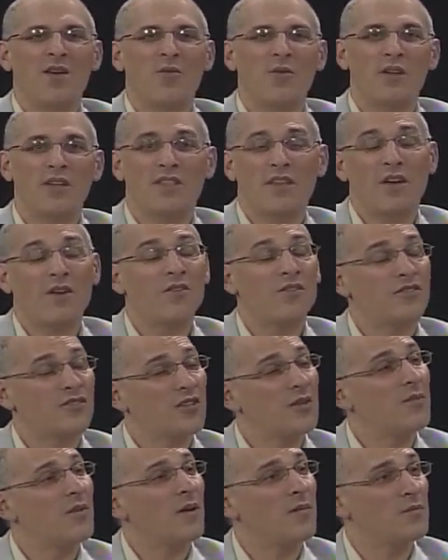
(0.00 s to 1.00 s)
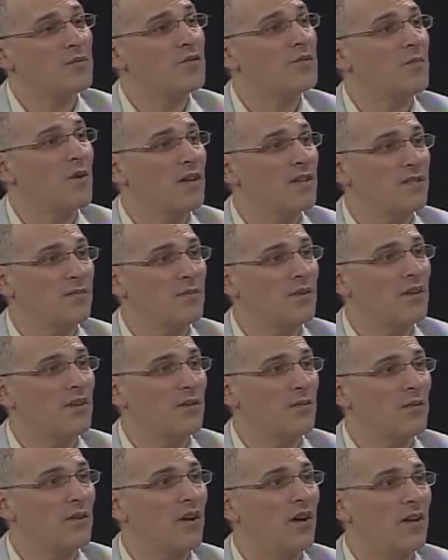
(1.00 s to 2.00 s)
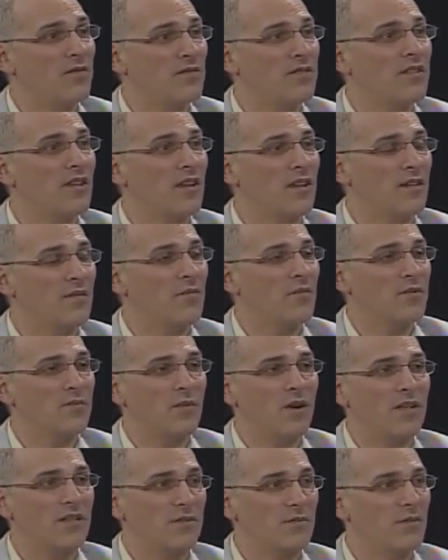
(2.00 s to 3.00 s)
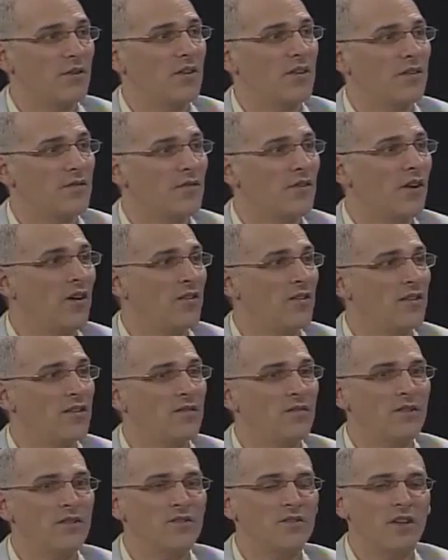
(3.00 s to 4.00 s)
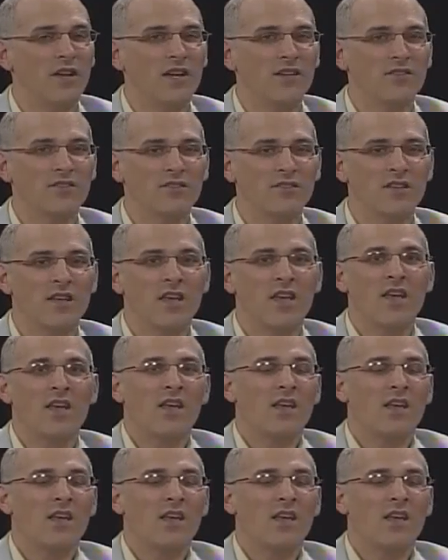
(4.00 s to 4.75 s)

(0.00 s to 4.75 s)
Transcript: with ownership comes responsibility, and we all have to take responsibility for our own individual actions.